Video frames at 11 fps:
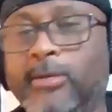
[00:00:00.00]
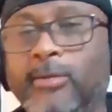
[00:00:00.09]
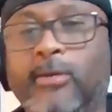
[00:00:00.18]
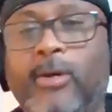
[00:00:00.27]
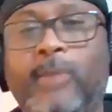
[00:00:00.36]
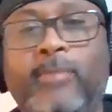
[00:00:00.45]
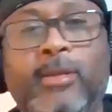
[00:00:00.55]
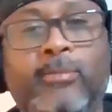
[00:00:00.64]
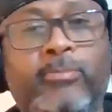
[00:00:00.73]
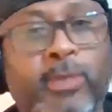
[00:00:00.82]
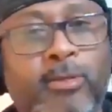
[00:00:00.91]
You know I'm in the
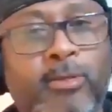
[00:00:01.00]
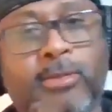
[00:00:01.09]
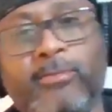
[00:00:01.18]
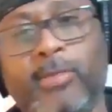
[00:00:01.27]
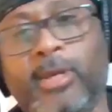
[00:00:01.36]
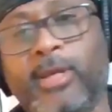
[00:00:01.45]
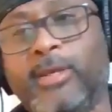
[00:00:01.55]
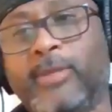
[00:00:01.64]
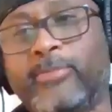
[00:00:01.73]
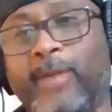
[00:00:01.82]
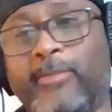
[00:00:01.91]
building, man.
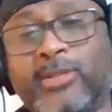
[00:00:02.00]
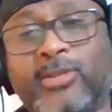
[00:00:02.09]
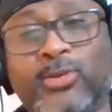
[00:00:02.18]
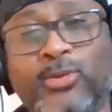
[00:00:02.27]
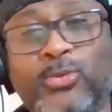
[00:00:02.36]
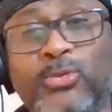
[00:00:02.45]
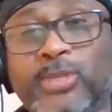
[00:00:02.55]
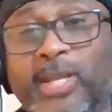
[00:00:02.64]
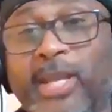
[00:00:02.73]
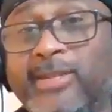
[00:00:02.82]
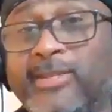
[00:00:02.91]
I've got my shoes
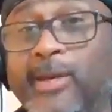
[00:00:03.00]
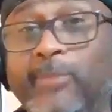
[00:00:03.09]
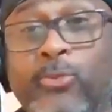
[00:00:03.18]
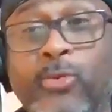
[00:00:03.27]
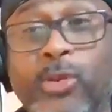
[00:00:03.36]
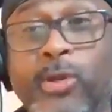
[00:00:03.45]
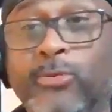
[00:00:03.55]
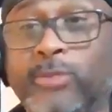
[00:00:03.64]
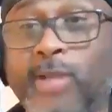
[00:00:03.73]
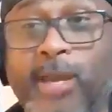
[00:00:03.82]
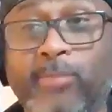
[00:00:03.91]
laced up real
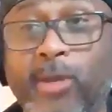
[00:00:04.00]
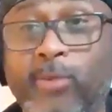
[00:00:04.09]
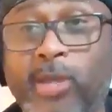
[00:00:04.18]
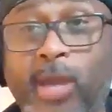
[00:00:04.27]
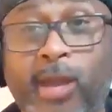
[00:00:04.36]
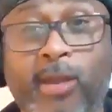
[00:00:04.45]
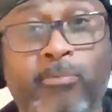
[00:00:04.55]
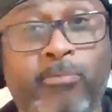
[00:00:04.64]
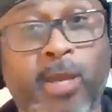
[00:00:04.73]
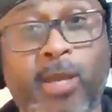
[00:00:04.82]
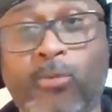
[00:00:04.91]
tight, man. We got a
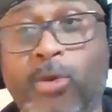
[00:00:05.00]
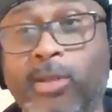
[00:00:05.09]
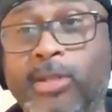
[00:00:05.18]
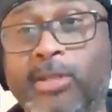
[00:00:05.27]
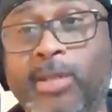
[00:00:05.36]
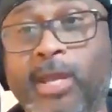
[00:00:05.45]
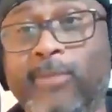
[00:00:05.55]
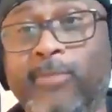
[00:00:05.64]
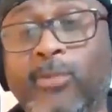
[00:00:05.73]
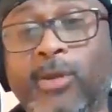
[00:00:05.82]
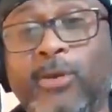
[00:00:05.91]
big one today,
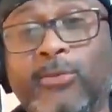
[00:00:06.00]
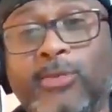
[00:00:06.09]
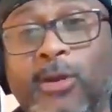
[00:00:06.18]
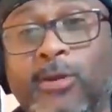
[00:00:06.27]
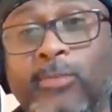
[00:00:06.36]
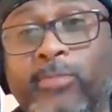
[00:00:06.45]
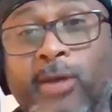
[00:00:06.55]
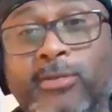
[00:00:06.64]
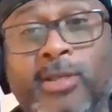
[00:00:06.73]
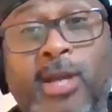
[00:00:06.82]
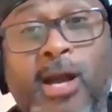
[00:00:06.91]
man. We're going to talk about
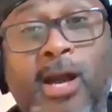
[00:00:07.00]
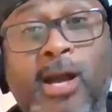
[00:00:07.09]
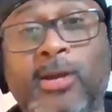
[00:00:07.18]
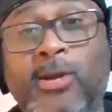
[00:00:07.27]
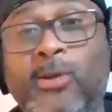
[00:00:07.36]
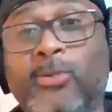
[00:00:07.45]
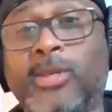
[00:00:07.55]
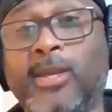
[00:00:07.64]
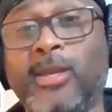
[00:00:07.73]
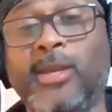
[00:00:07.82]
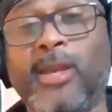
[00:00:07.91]
Chicago
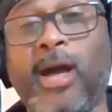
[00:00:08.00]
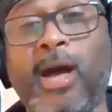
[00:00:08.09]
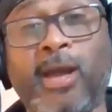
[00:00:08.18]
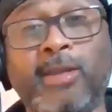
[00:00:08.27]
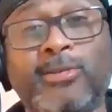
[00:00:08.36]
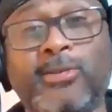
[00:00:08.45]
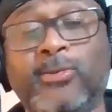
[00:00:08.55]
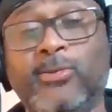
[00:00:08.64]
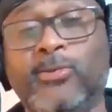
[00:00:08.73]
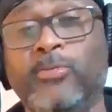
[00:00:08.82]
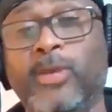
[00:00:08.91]
King High
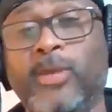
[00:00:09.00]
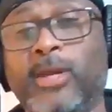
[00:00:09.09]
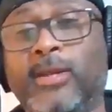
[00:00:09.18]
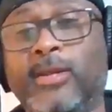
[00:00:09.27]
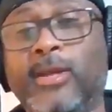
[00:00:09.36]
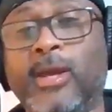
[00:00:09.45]
School, man.